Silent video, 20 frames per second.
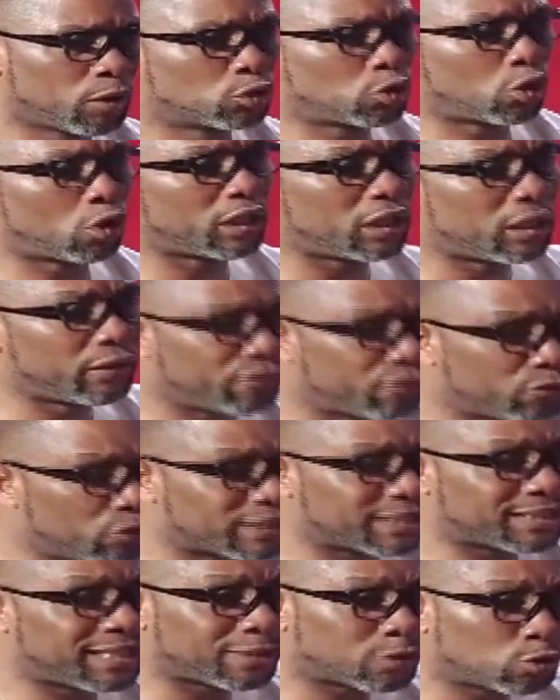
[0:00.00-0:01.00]
So if
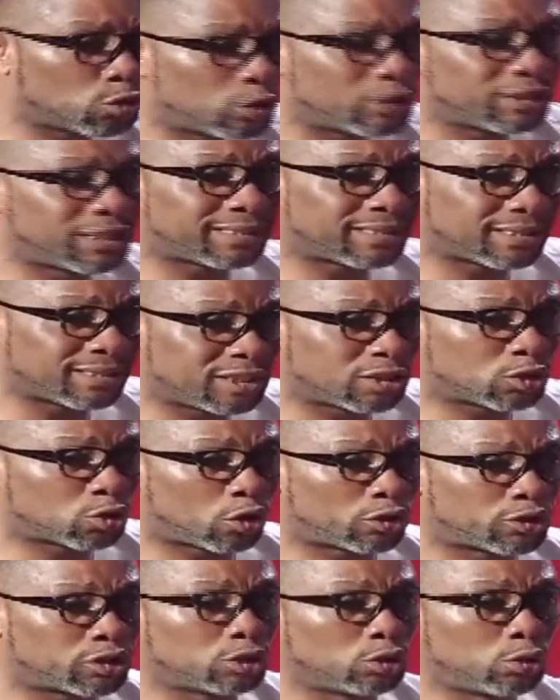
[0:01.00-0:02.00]
we start doing that in this
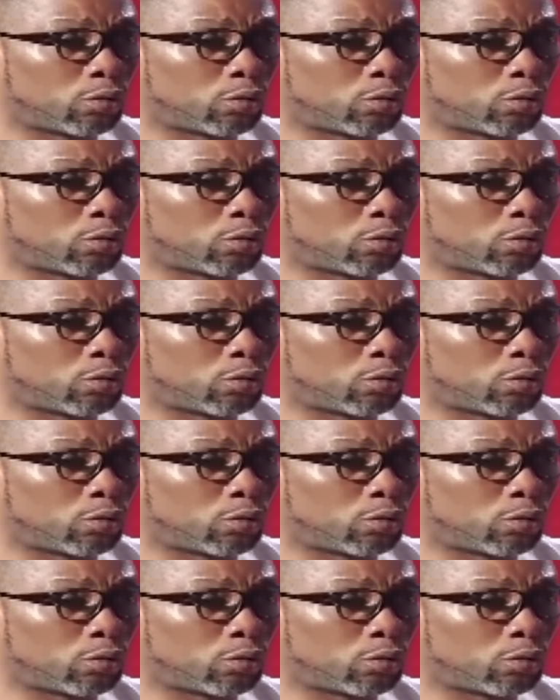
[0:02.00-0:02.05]
country,